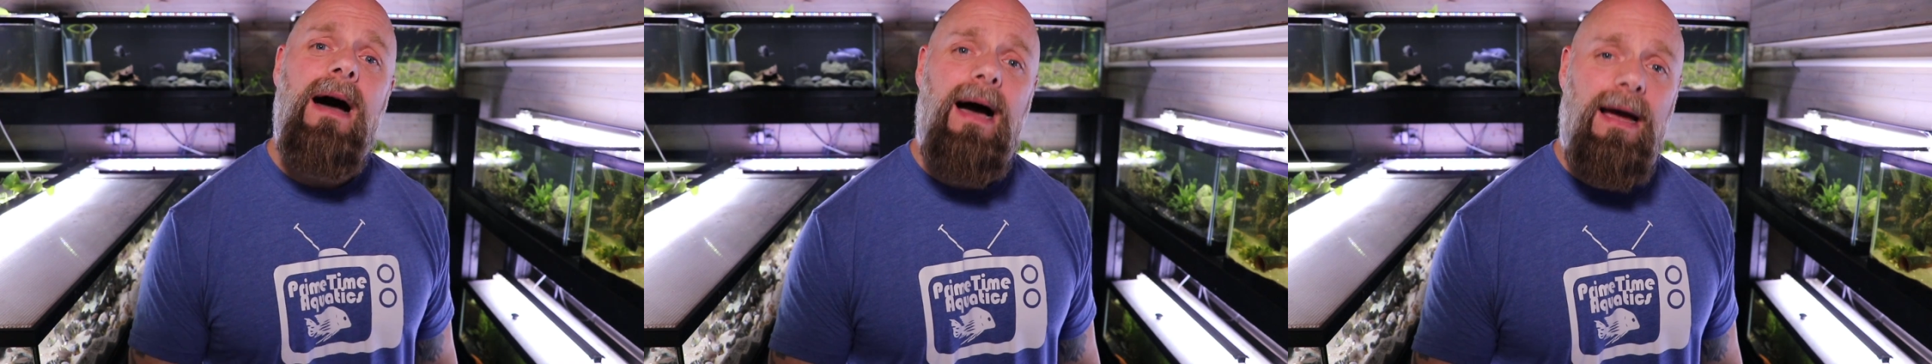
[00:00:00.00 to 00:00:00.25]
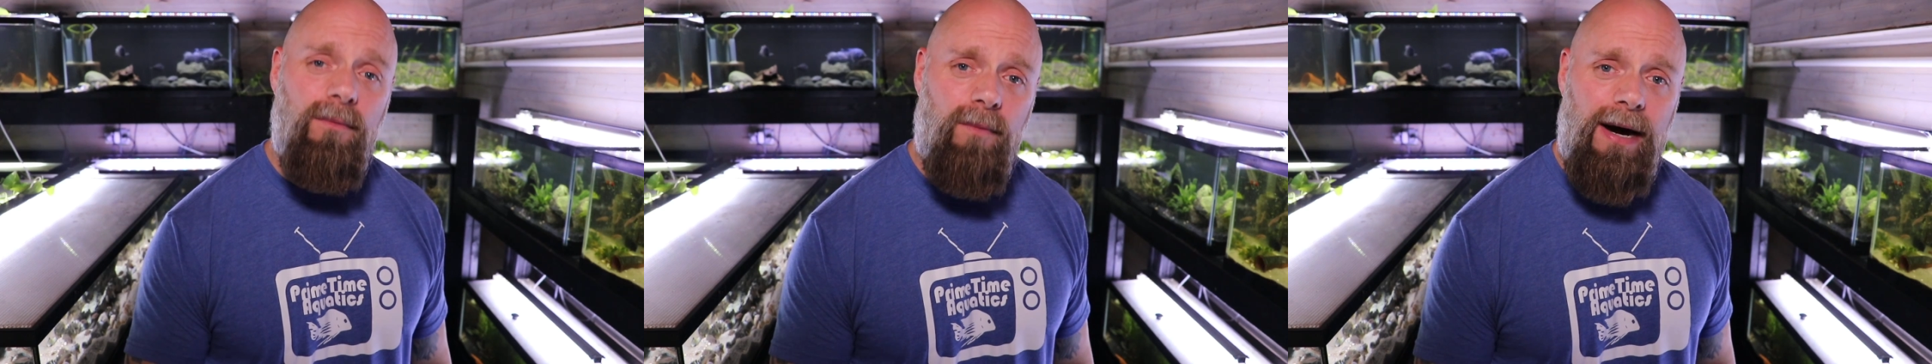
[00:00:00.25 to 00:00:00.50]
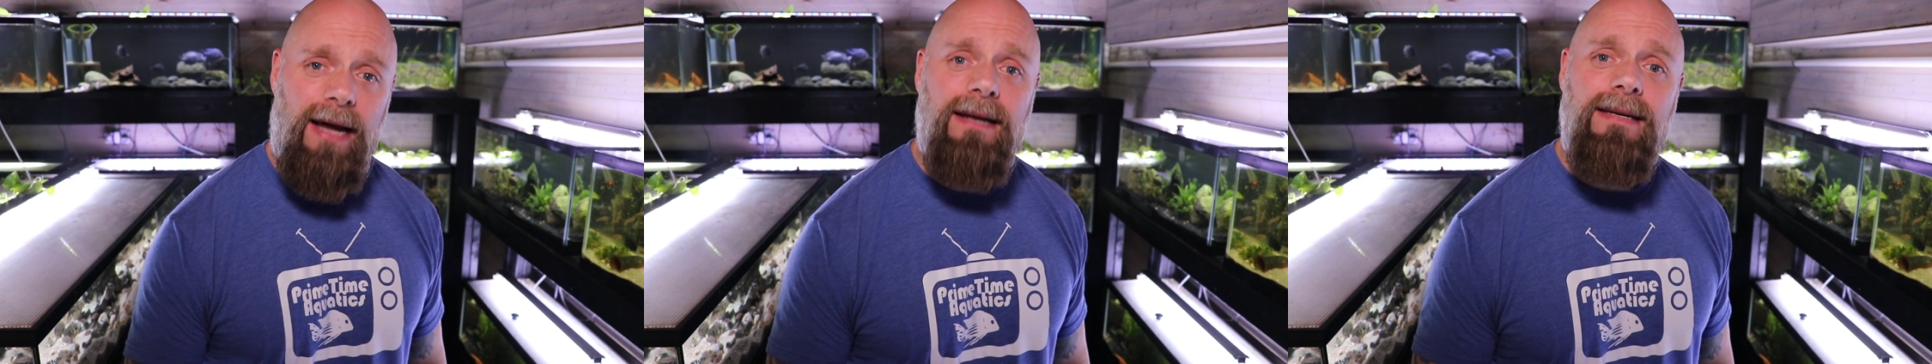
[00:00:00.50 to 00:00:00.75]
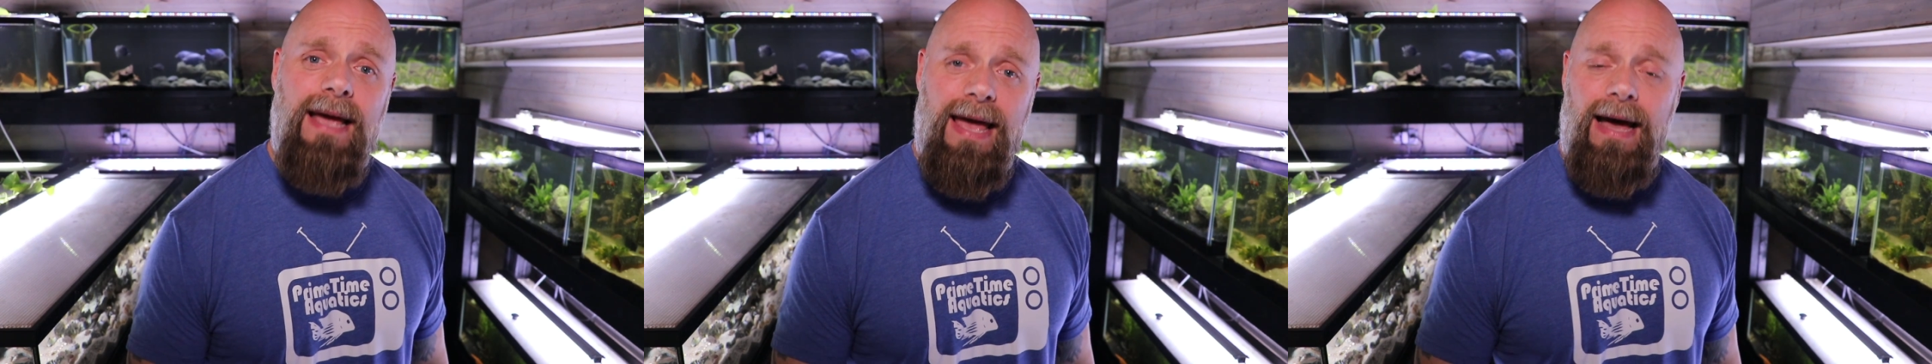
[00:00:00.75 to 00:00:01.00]
I
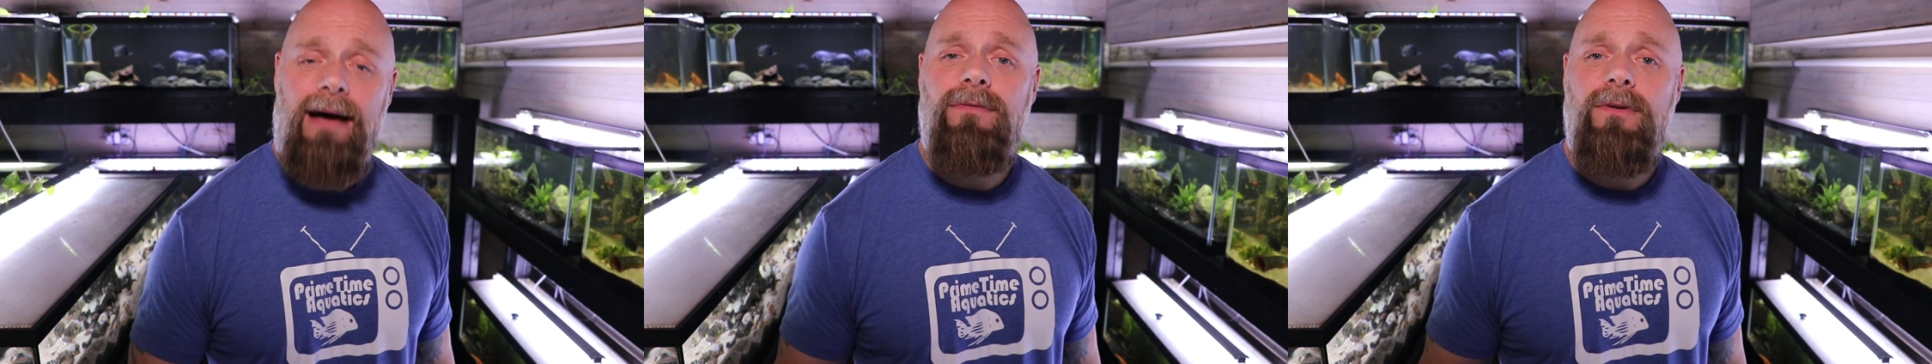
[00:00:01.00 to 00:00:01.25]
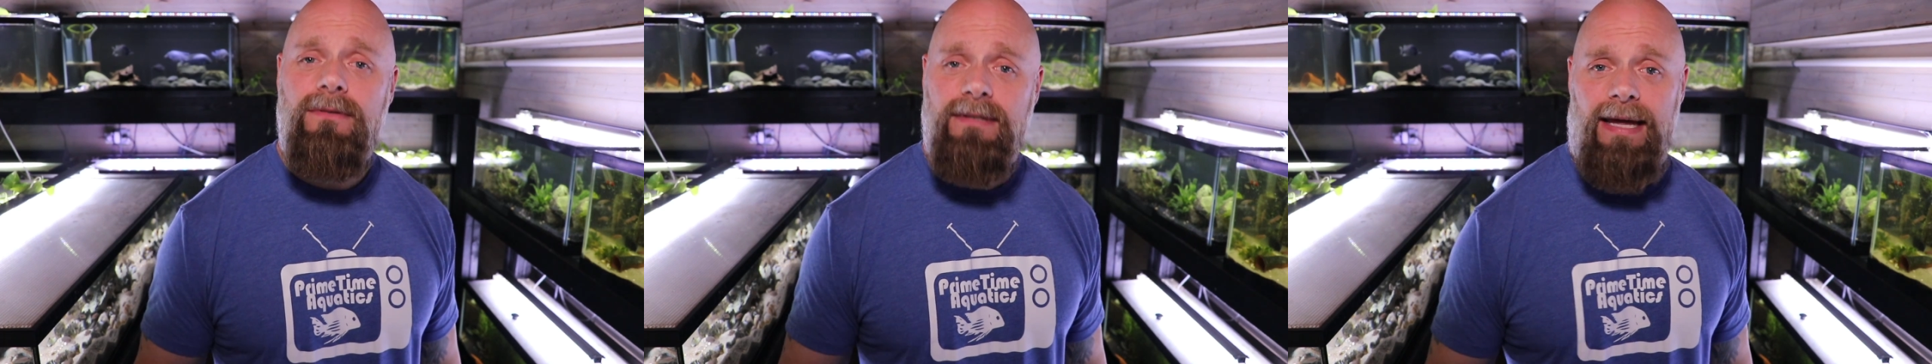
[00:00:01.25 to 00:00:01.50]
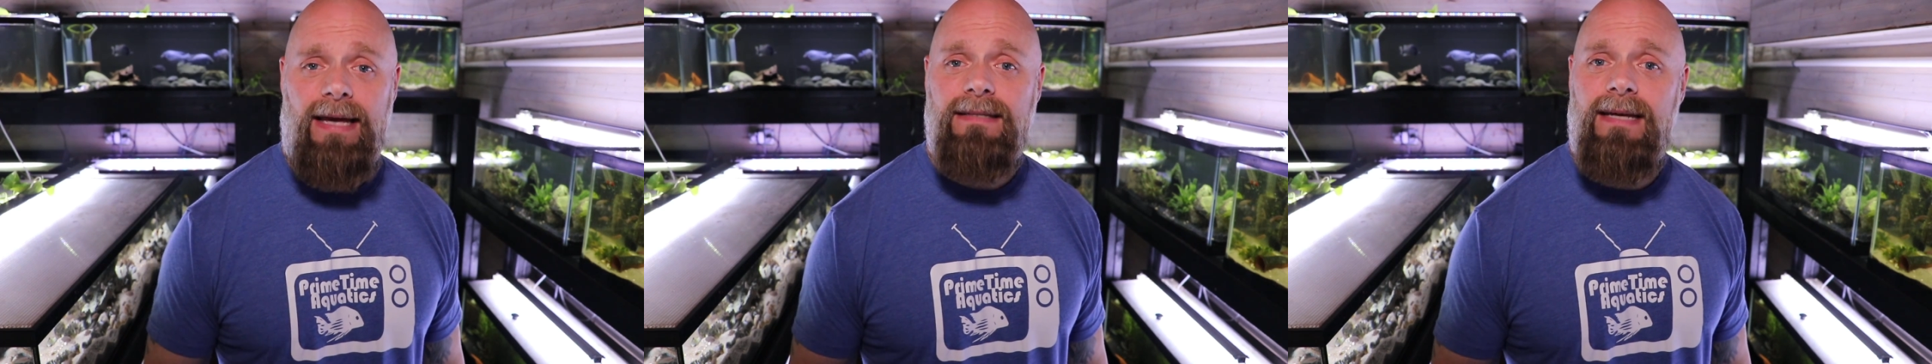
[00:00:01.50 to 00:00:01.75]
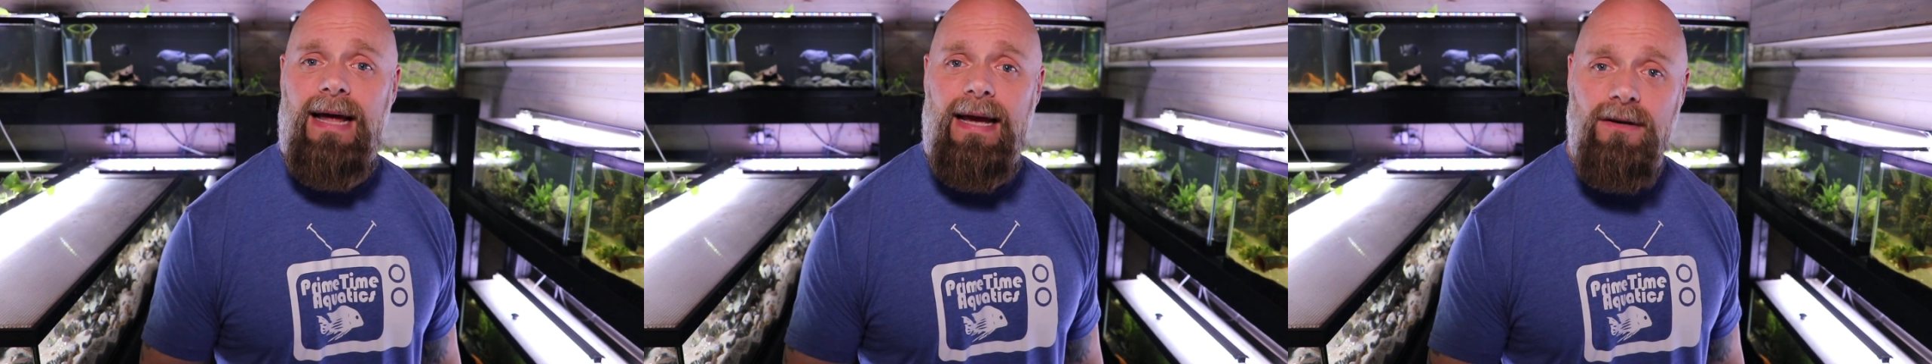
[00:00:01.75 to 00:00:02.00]
wanted to have new tanks
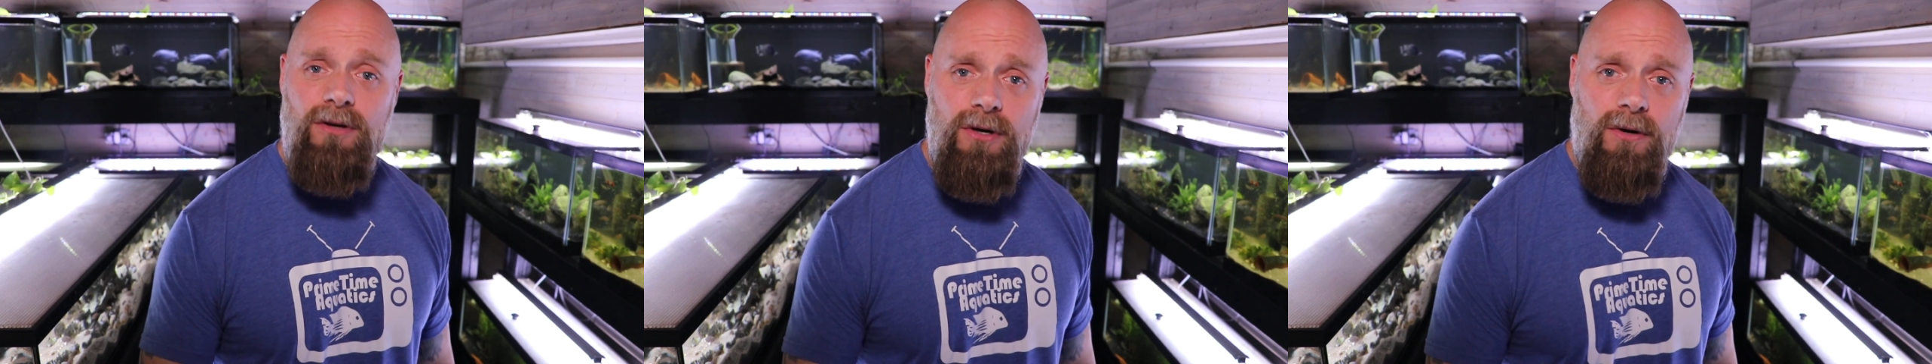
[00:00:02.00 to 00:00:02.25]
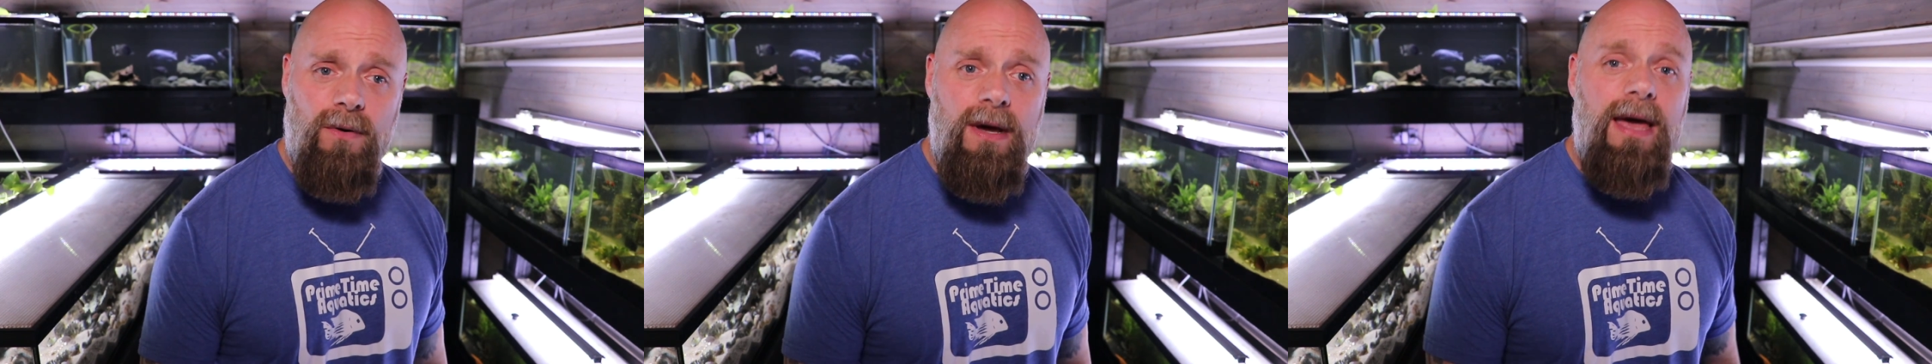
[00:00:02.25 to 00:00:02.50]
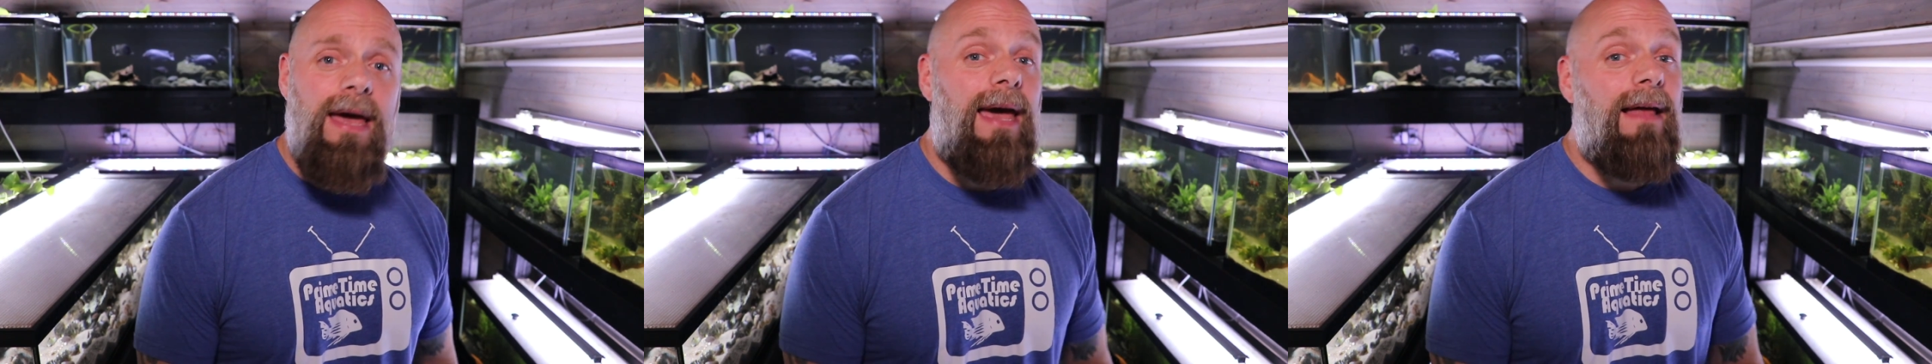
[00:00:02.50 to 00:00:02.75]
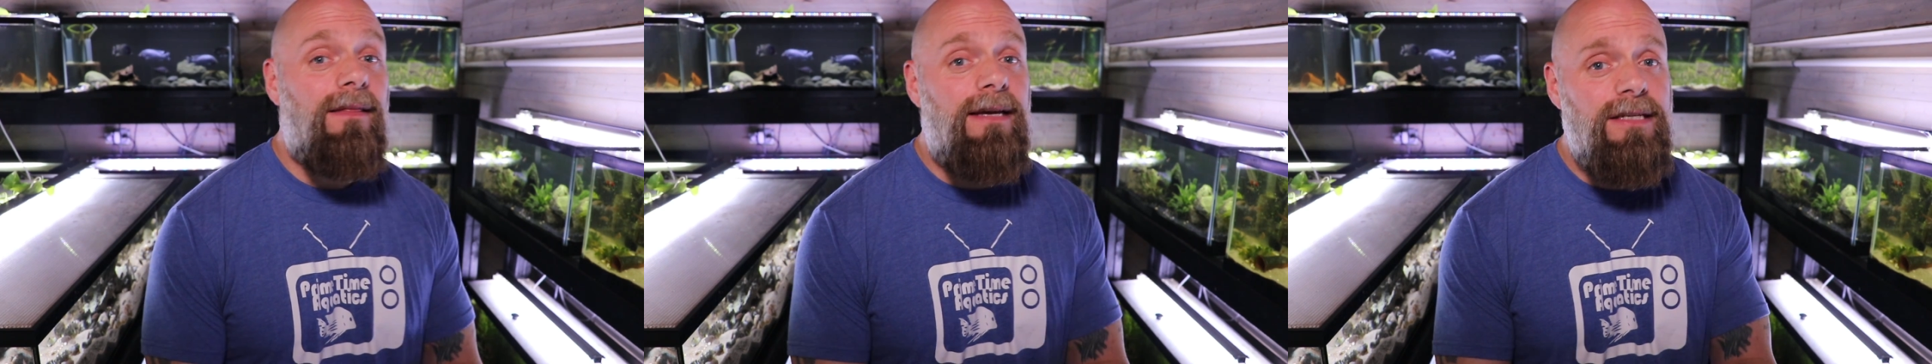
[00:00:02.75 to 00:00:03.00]
that I knew,
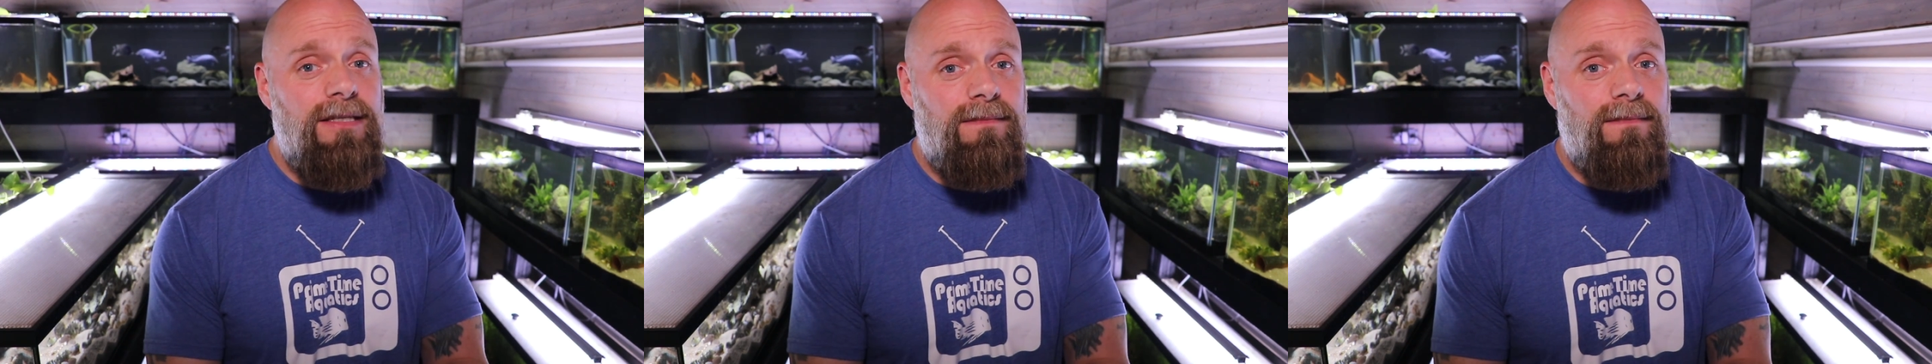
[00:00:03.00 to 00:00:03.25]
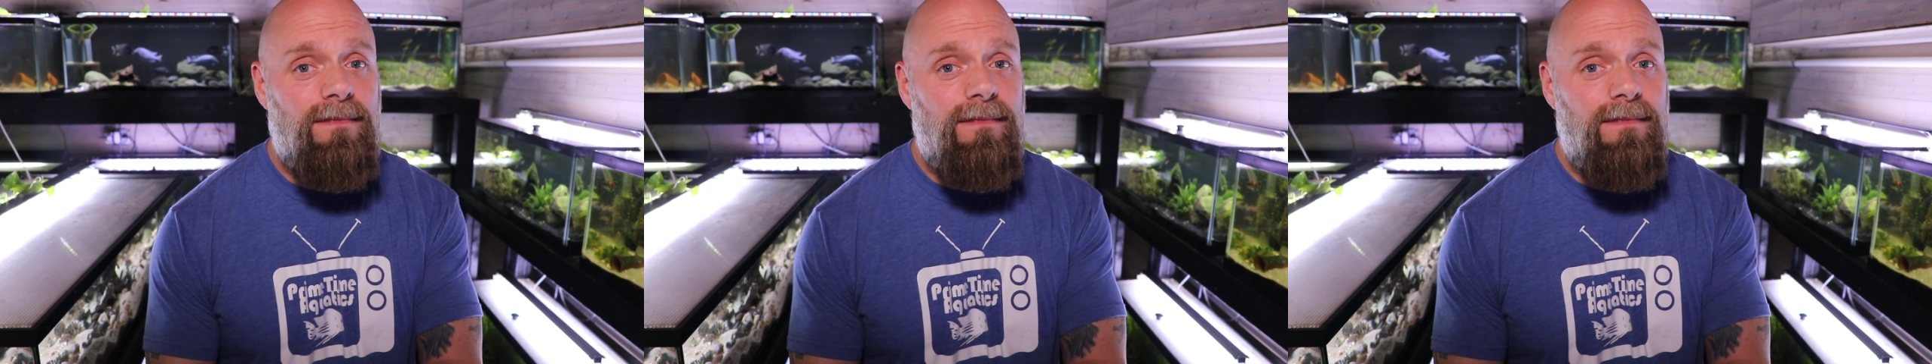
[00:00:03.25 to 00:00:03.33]
at least